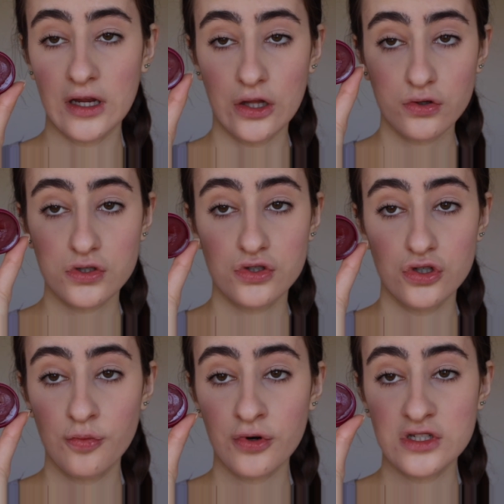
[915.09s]
It looks
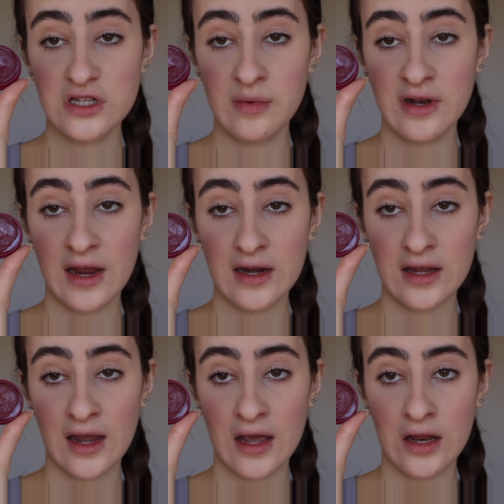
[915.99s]
super
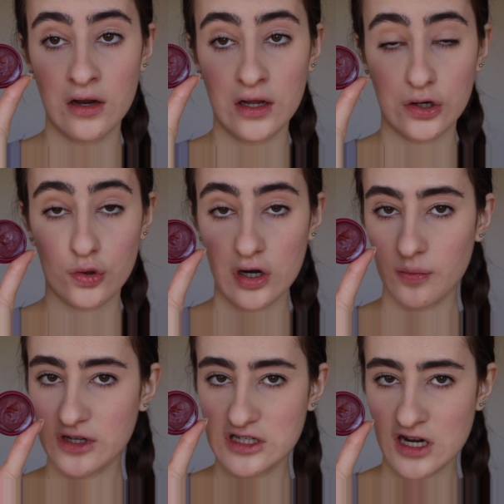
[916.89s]
intimidating and
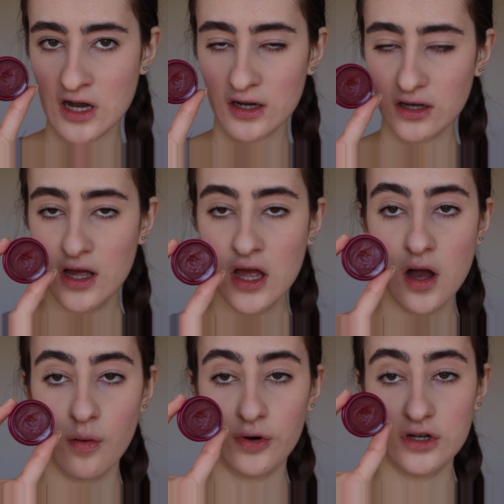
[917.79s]
incredibly dark,
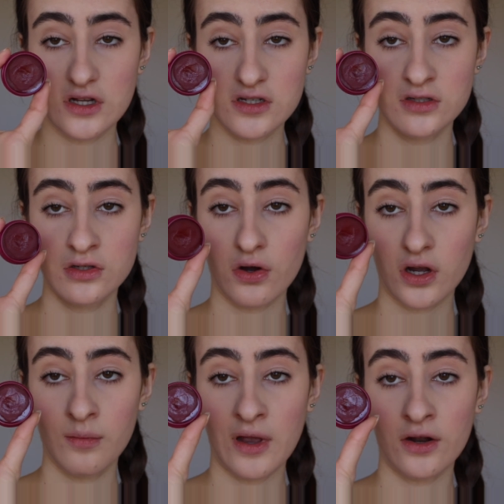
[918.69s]
but it does not
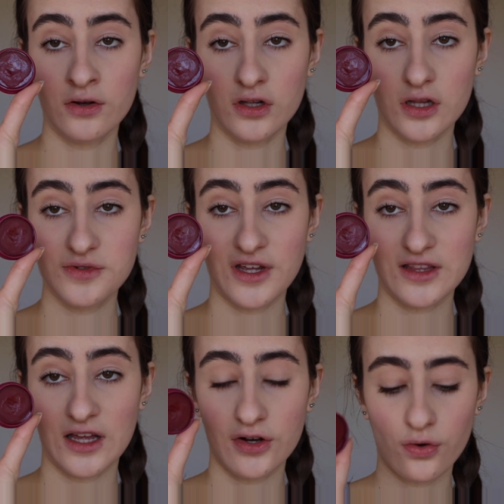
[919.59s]
come out on your lips like
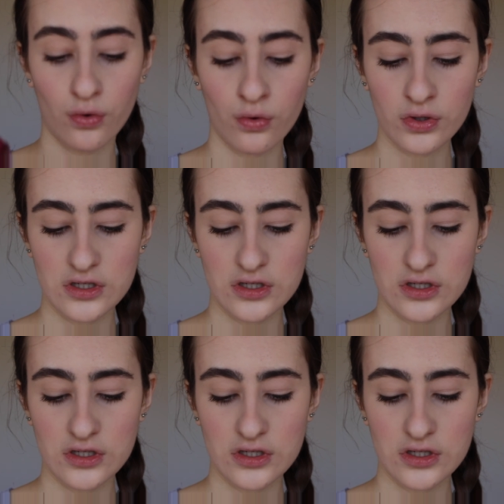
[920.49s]
that at all.